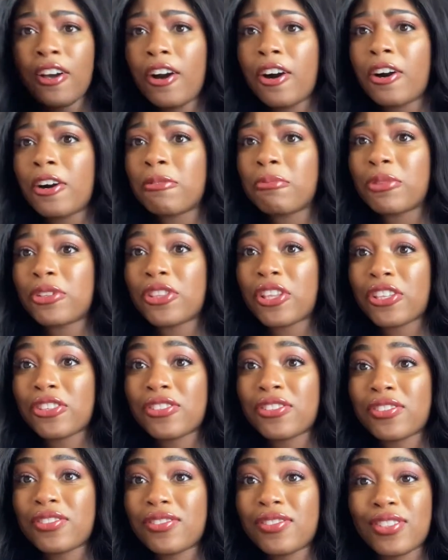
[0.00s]
Um, but
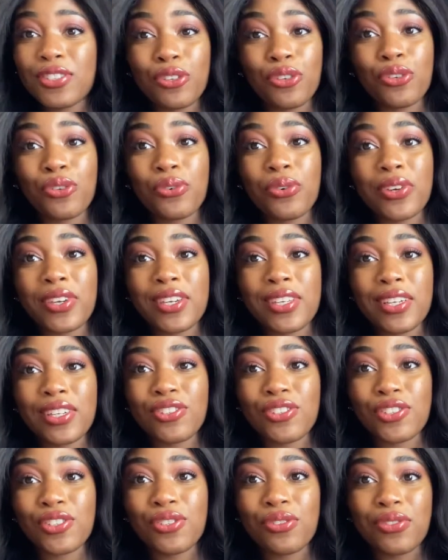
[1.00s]
that's still annoying and I
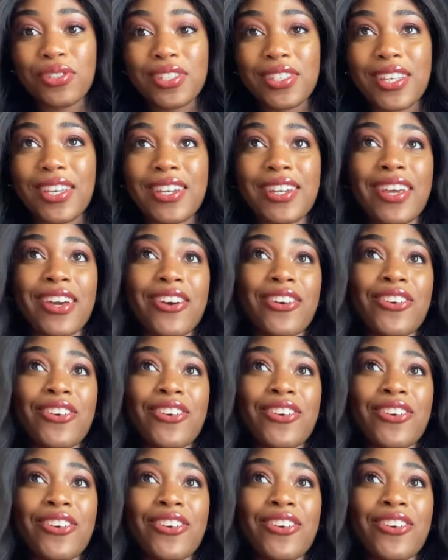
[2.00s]
just noticed that now.